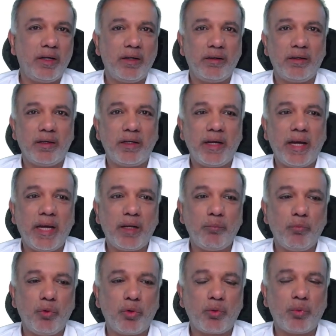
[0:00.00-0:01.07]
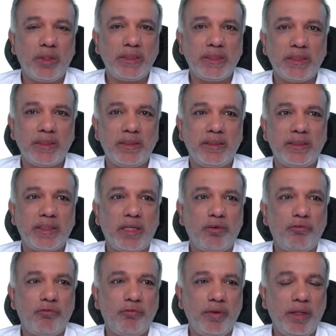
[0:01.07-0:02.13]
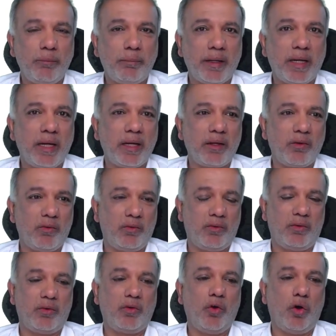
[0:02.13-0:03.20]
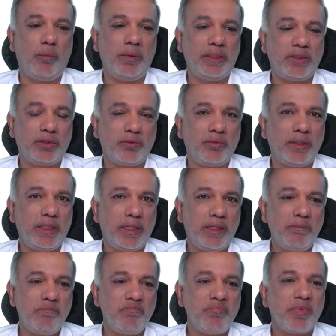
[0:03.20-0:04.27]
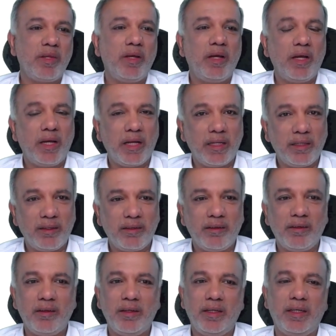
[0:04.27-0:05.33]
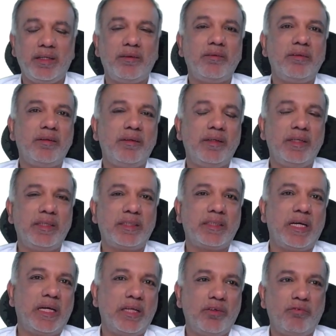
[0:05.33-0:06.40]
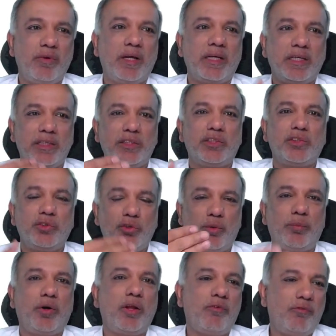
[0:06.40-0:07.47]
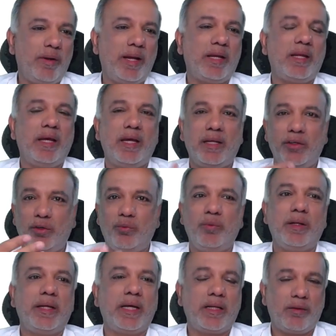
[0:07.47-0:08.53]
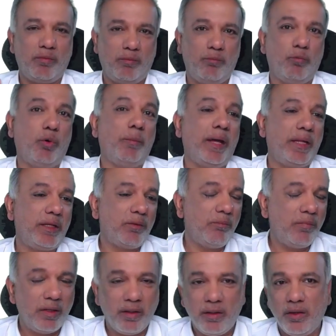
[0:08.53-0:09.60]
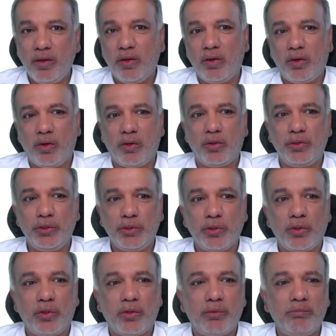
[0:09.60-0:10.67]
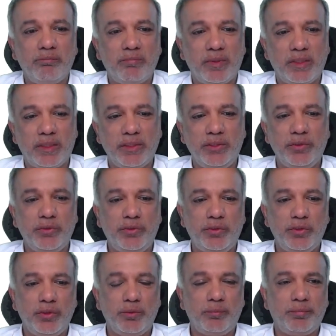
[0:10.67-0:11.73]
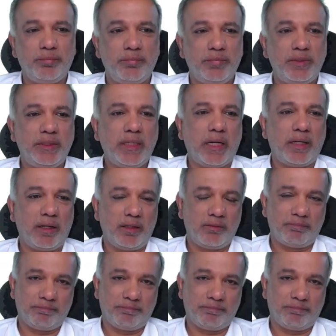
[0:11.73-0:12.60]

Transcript: uh, add more questions and feedback or comments over here, and it is kind of like a snowball effect, and you will get momentum on your uh, YouTube channel.